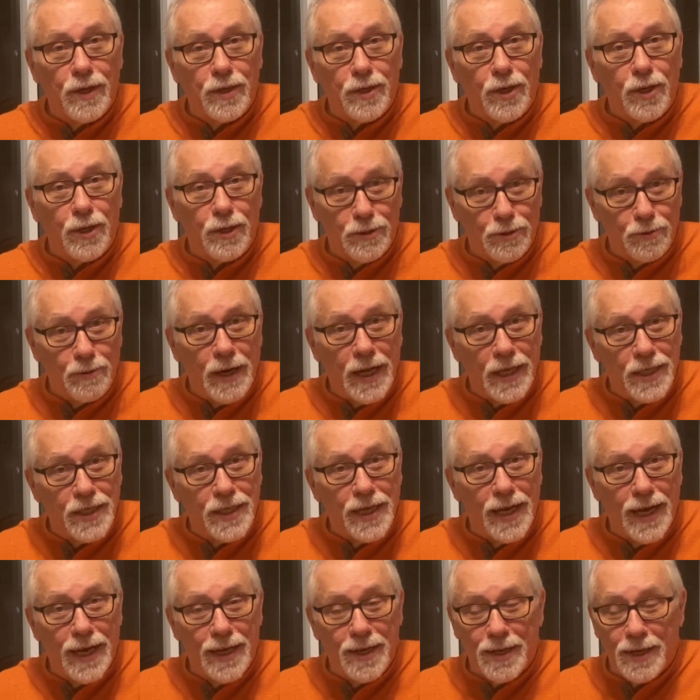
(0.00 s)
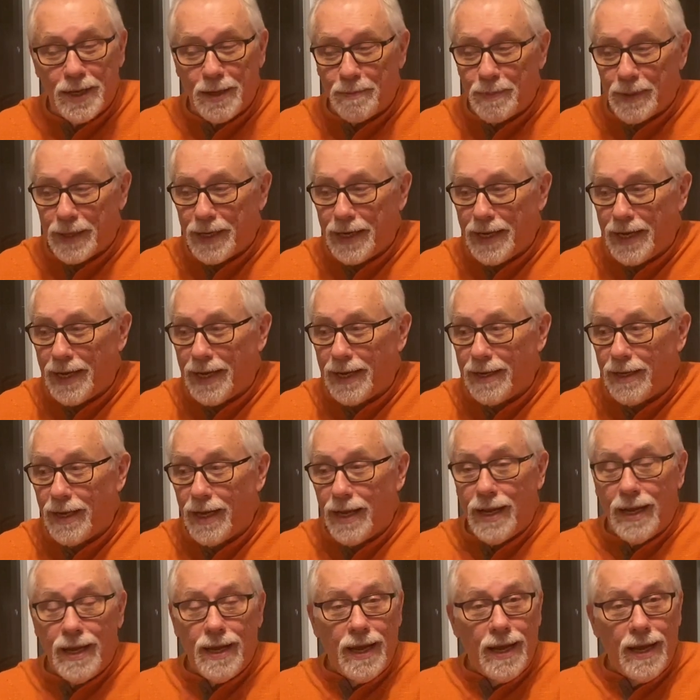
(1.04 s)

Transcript: turns right side up again.